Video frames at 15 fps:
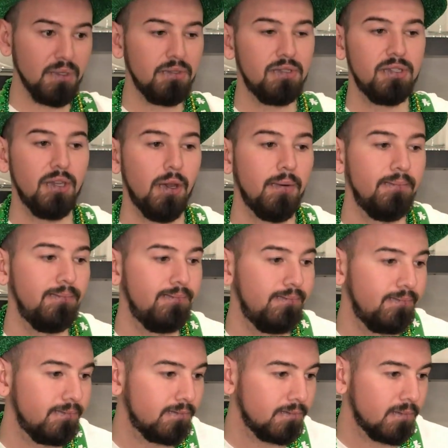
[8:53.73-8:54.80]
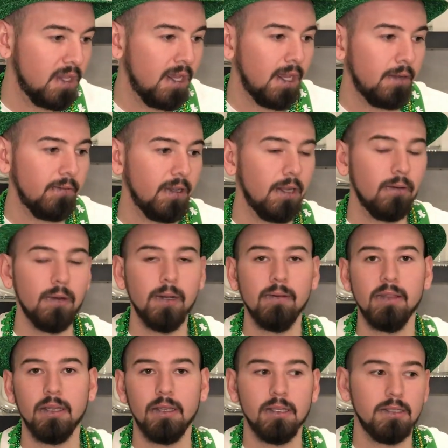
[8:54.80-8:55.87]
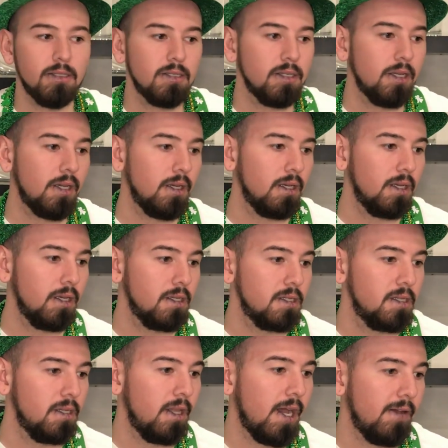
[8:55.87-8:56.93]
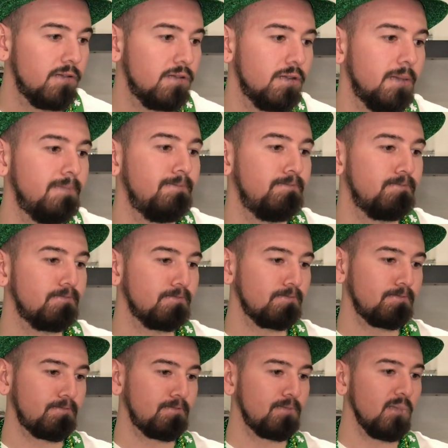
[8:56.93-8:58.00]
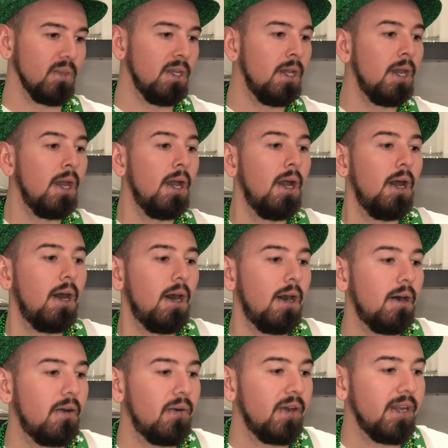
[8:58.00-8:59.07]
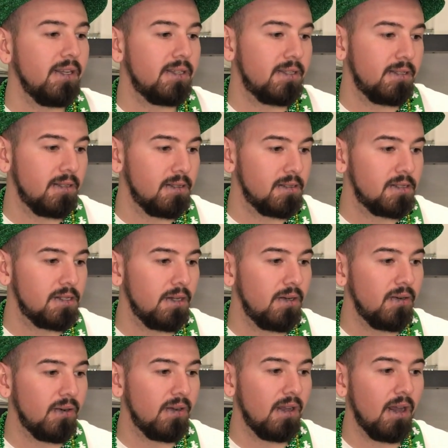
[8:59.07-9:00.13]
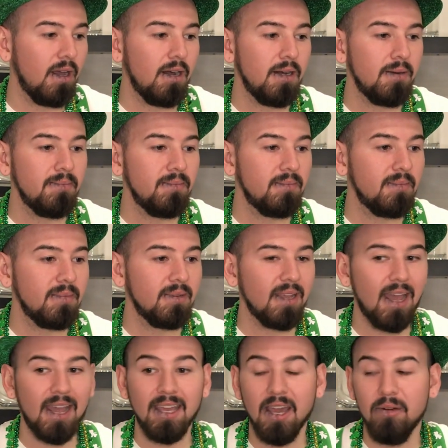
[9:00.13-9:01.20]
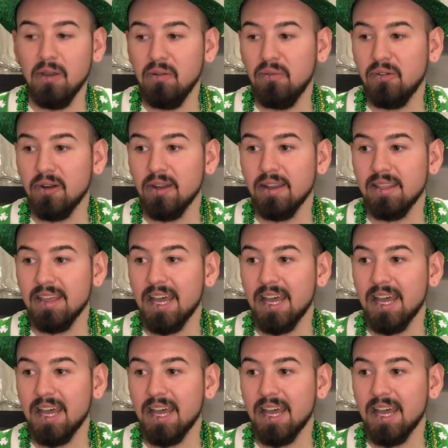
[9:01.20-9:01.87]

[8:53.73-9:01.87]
So, and we get away with it because it's the live stream. All right, so I can't wait for it.